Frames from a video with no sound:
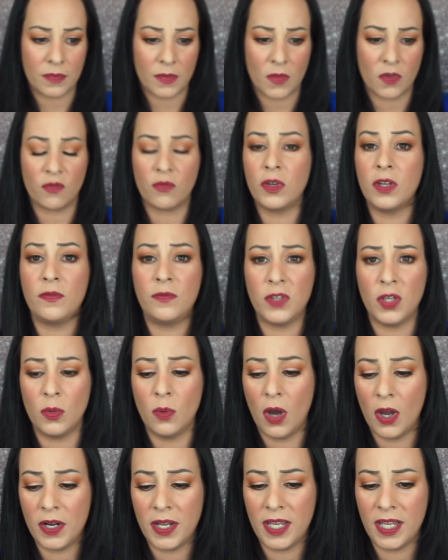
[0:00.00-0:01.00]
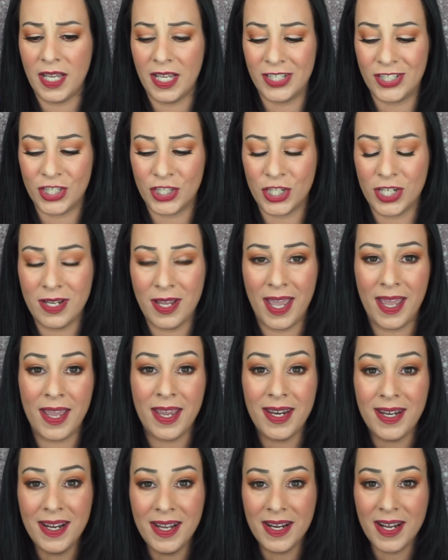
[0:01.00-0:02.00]
review on it, and she
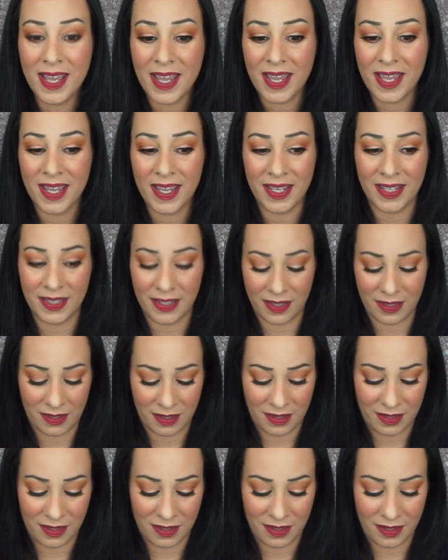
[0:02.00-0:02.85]
hated it.